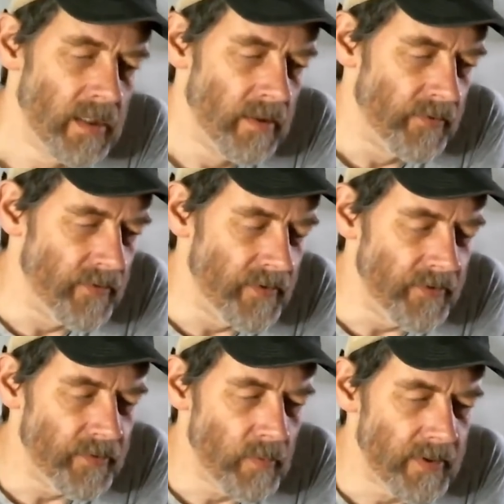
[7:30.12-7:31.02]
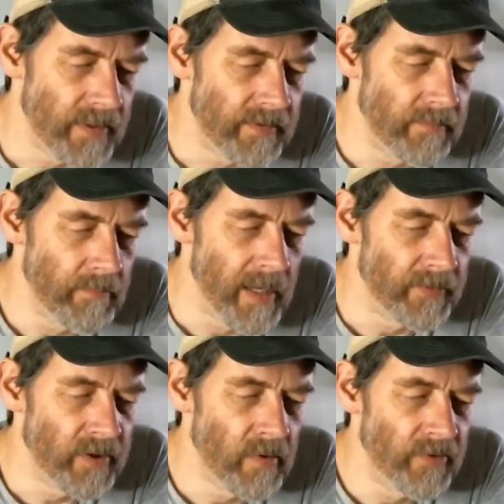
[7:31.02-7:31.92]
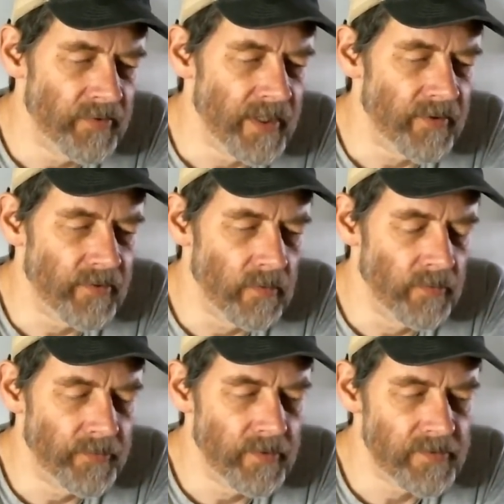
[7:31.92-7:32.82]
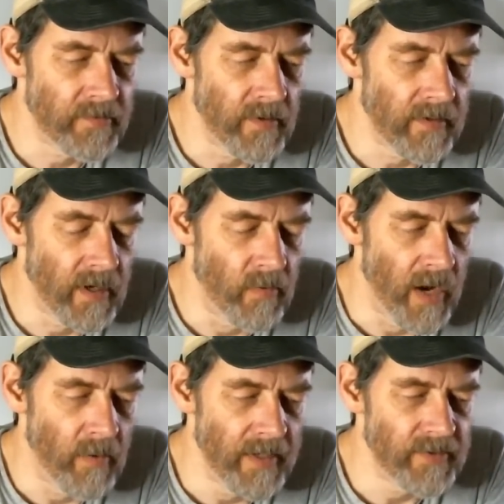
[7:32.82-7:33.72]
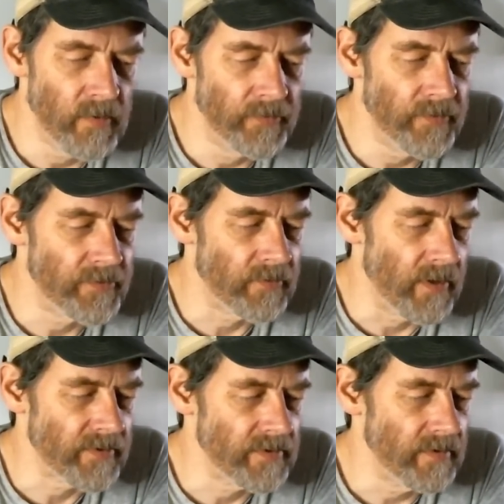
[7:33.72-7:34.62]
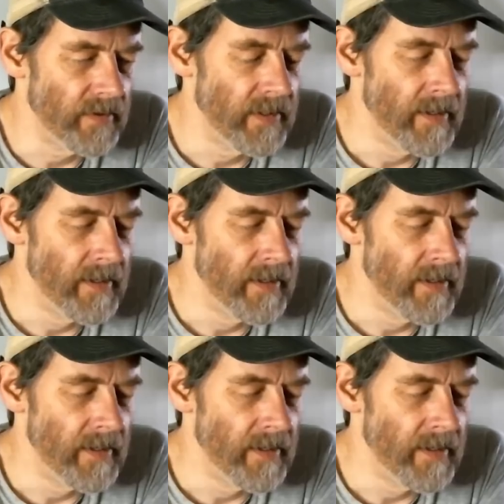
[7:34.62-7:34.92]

So this is what the Bell 206 is also how it's also structured.